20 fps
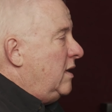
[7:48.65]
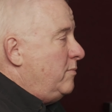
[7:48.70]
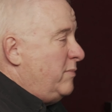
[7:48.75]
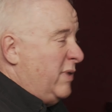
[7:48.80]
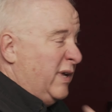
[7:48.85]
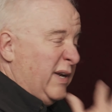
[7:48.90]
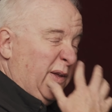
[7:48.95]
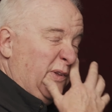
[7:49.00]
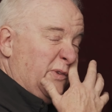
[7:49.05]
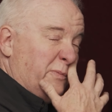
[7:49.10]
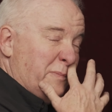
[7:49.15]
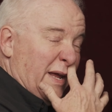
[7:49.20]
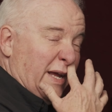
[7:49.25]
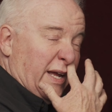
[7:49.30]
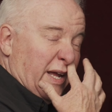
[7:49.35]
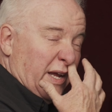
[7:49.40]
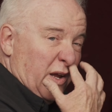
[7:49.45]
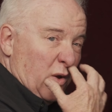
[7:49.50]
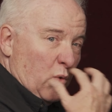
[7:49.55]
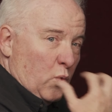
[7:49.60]
but he's
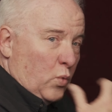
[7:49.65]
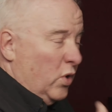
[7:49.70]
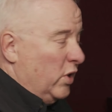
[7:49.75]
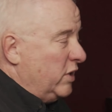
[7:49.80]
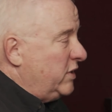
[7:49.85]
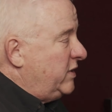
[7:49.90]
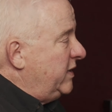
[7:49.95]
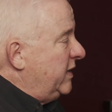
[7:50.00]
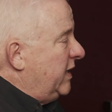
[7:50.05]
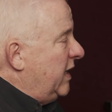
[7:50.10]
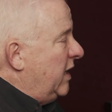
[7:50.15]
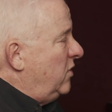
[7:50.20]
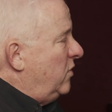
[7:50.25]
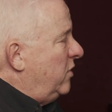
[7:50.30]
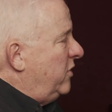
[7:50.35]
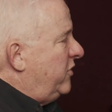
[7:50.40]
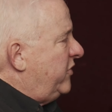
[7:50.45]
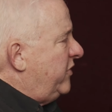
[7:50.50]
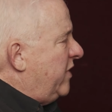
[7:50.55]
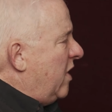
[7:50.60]
making it work together.
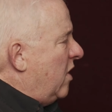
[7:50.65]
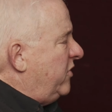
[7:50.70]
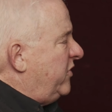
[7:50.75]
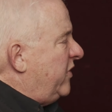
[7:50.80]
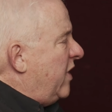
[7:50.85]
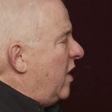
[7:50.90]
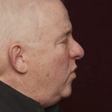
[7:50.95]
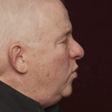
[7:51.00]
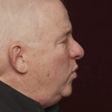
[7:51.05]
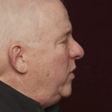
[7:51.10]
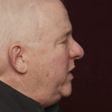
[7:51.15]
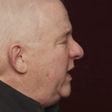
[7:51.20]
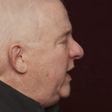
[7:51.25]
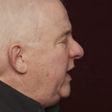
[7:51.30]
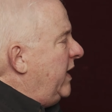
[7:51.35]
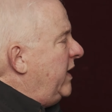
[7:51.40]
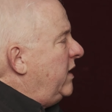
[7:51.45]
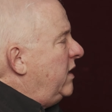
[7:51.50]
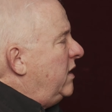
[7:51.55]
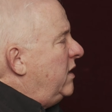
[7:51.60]
It starts out with a